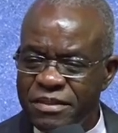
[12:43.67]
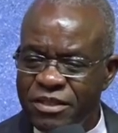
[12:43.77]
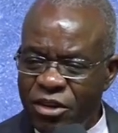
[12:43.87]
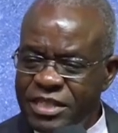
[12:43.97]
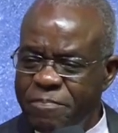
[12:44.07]

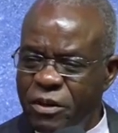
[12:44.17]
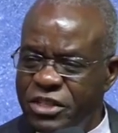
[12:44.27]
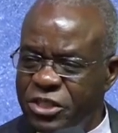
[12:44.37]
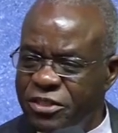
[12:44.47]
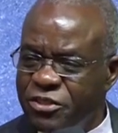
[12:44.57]
Those are
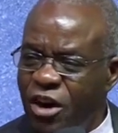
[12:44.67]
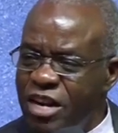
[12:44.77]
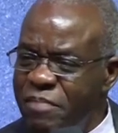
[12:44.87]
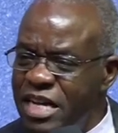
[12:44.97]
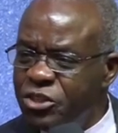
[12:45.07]
provisions. God
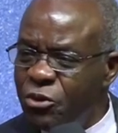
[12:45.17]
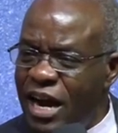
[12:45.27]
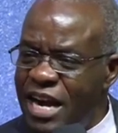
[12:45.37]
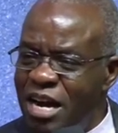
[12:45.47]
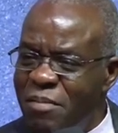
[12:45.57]
made sure
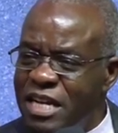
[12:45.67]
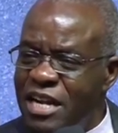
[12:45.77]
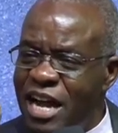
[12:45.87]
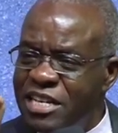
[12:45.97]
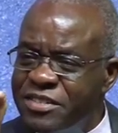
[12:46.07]
Adam
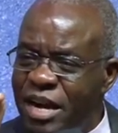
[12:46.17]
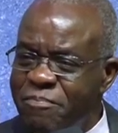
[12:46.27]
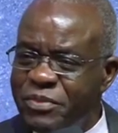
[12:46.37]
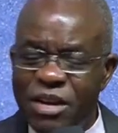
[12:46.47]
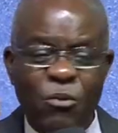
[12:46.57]
had
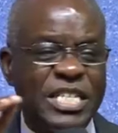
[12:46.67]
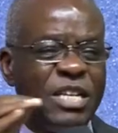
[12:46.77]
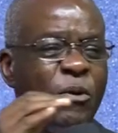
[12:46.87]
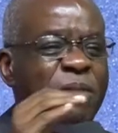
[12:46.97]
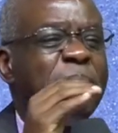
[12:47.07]
something which he
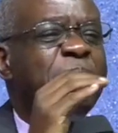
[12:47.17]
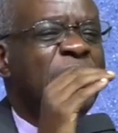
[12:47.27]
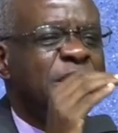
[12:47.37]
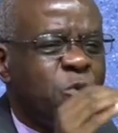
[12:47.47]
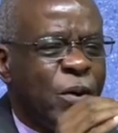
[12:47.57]
would be
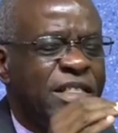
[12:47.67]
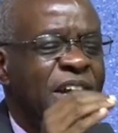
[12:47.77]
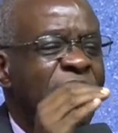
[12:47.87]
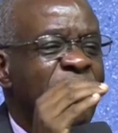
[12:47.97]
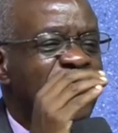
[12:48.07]
pleased with.
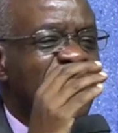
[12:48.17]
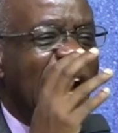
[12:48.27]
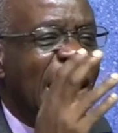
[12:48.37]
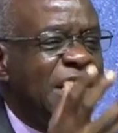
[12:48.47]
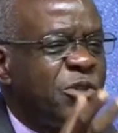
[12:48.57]
The
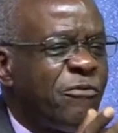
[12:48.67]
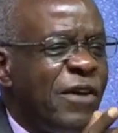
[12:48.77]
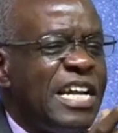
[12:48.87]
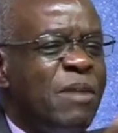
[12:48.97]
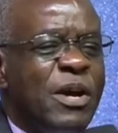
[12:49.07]
eyes of
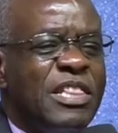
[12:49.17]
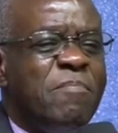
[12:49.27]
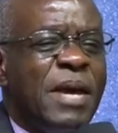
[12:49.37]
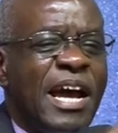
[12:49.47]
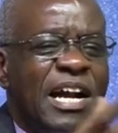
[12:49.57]
Adam, when they
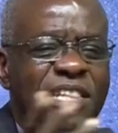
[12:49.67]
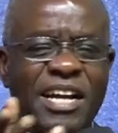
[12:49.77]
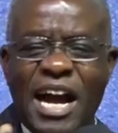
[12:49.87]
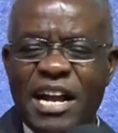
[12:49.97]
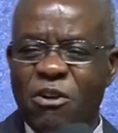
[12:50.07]
beheld the
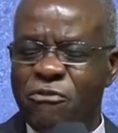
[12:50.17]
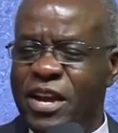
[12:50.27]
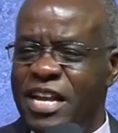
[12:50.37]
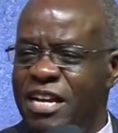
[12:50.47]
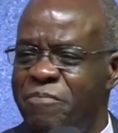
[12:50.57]
Garden of
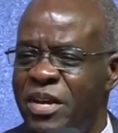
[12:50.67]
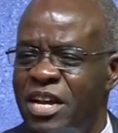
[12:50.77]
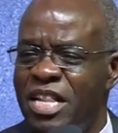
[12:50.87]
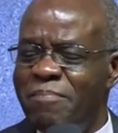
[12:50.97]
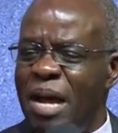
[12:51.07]
Eden,
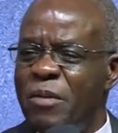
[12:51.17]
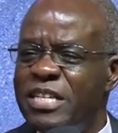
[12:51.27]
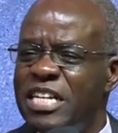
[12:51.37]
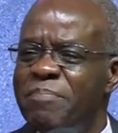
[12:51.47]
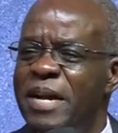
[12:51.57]
the Bible
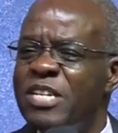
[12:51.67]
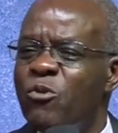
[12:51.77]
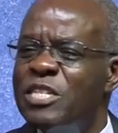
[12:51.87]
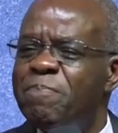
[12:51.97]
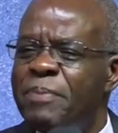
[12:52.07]
tells me it
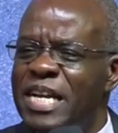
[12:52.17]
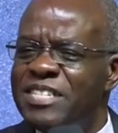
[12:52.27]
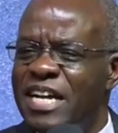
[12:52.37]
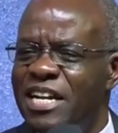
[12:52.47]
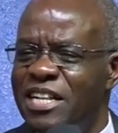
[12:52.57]
was
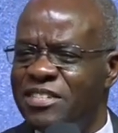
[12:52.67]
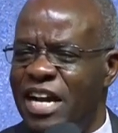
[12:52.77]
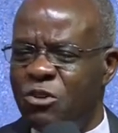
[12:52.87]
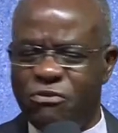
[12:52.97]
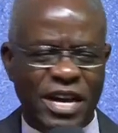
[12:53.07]
pleasant in the
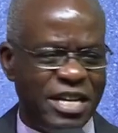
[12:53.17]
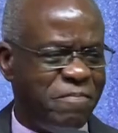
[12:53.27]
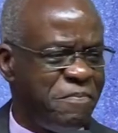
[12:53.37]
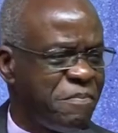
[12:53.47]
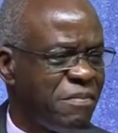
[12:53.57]
sight of Adam.
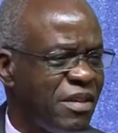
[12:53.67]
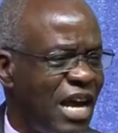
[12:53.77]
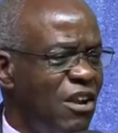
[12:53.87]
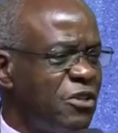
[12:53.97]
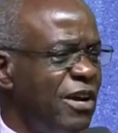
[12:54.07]

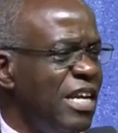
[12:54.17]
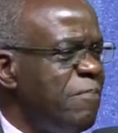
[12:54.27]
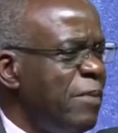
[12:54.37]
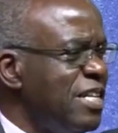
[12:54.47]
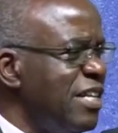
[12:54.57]
And not only
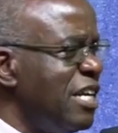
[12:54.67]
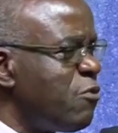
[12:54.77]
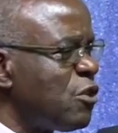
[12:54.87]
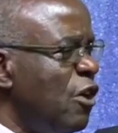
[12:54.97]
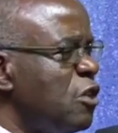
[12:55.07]
pleasant, it
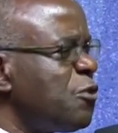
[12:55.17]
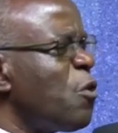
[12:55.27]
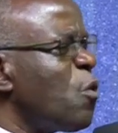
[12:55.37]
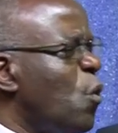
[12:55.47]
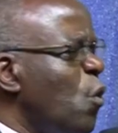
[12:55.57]
was also
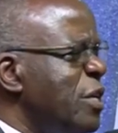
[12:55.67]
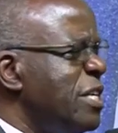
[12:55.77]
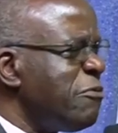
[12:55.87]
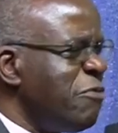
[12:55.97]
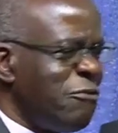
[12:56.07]
good
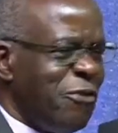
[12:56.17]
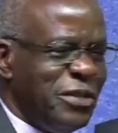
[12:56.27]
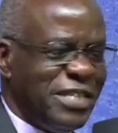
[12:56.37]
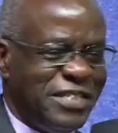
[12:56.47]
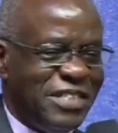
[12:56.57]
for
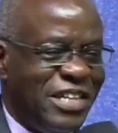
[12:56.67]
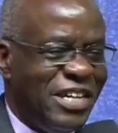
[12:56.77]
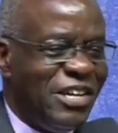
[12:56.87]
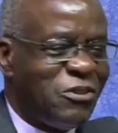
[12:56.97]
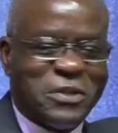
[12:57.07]
food.
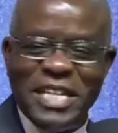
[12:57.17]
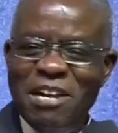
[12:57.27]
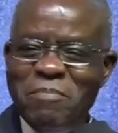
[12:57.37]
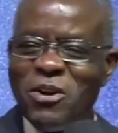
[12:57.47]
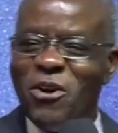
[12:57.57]
To tell
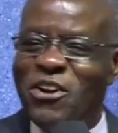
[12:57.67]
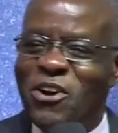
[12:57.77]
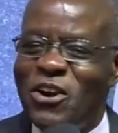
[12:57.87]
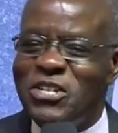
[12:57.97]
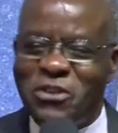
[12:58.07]
me God
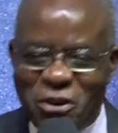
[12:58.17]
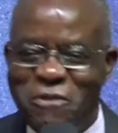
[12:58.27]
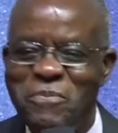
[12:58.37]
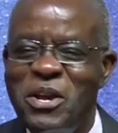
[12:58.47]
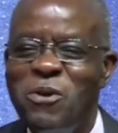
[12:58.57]

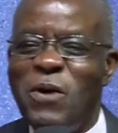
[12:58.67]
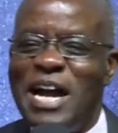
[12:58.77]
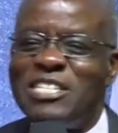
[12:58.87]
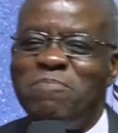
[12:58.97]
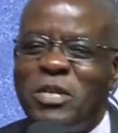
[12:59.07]
also
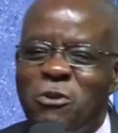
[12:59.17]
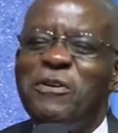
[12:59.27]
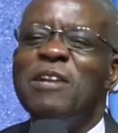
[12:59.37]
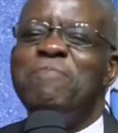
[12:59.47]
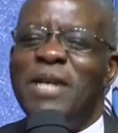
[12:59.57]
wants me to
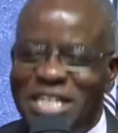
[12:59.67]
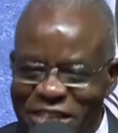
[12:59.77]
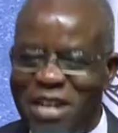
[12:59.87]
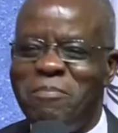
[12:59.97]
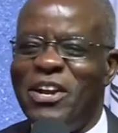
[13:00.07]
feel
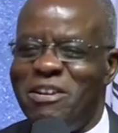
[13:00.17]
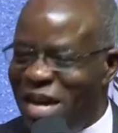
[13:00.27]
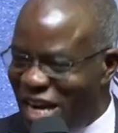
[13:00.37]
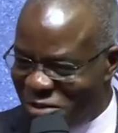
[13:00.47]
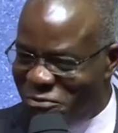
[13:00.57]
pleasurable in my
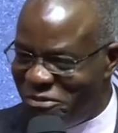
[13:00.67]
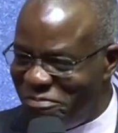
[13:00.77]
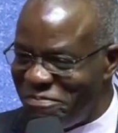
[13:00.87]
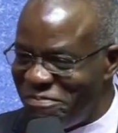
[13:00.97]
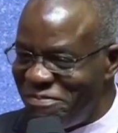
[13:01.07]
life.
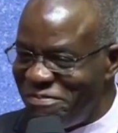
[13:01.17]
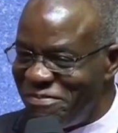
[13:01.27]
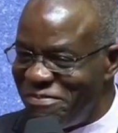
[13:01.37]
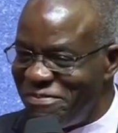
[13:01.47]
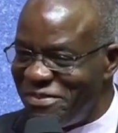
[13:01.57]

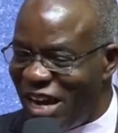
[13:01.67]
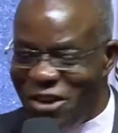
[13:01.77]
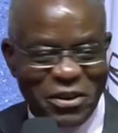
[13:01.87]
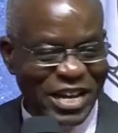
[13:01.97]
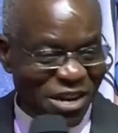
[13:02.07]
Are
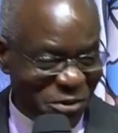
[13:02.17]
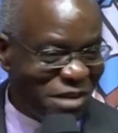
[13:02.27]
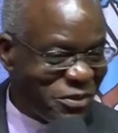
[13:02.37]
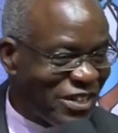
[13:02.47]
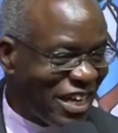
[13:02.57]
you getting what I'm
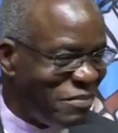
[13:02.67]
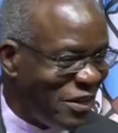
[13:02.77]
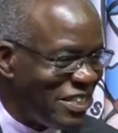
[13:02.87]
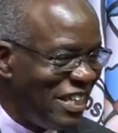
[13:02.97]
talking about?